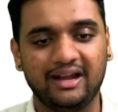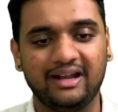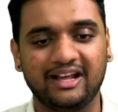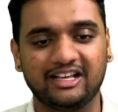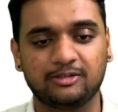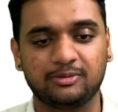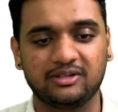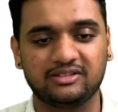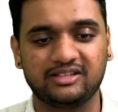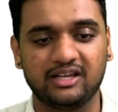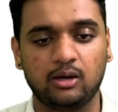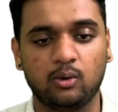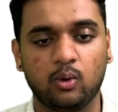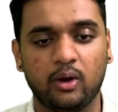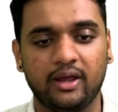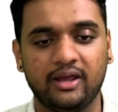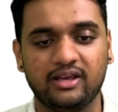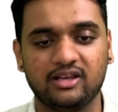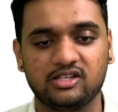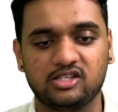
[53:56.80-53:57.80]
8x plus
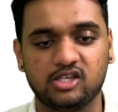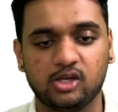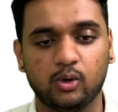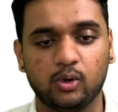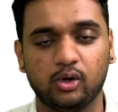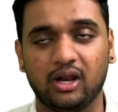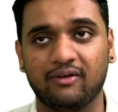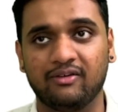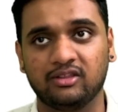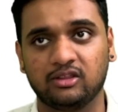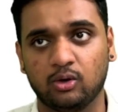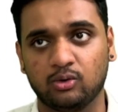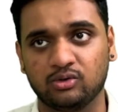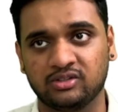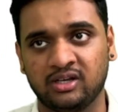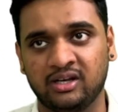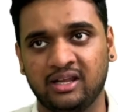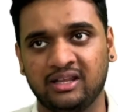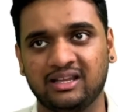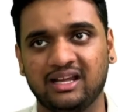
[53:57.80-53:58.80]
10y is equal to
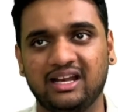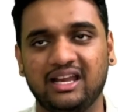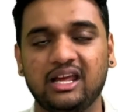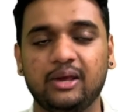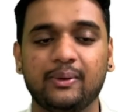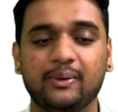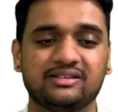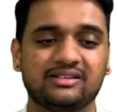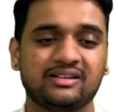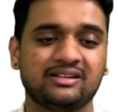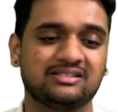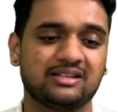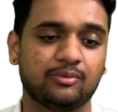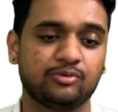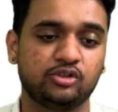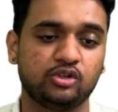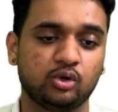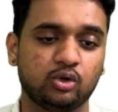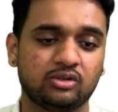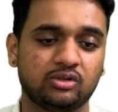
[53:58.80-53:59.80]
11,000. In that equation,
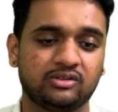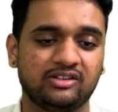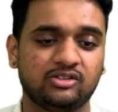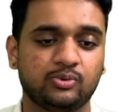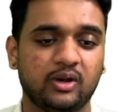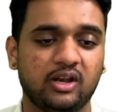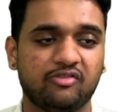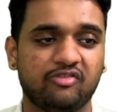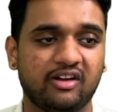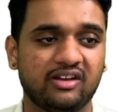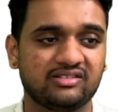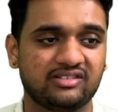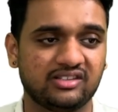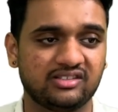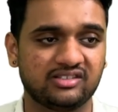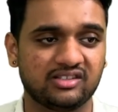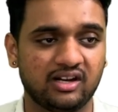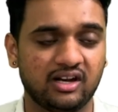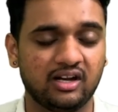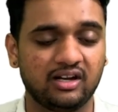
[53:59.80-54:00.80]
substitute 625 and
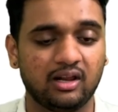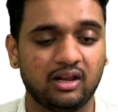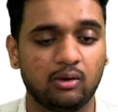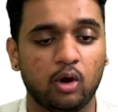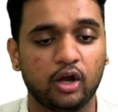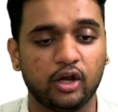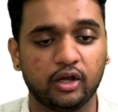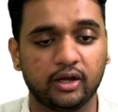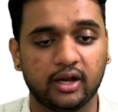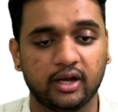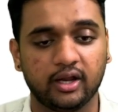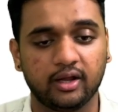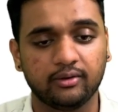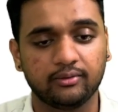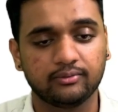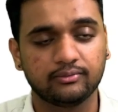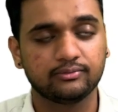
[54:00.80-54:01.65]
600 and tell what you are getting.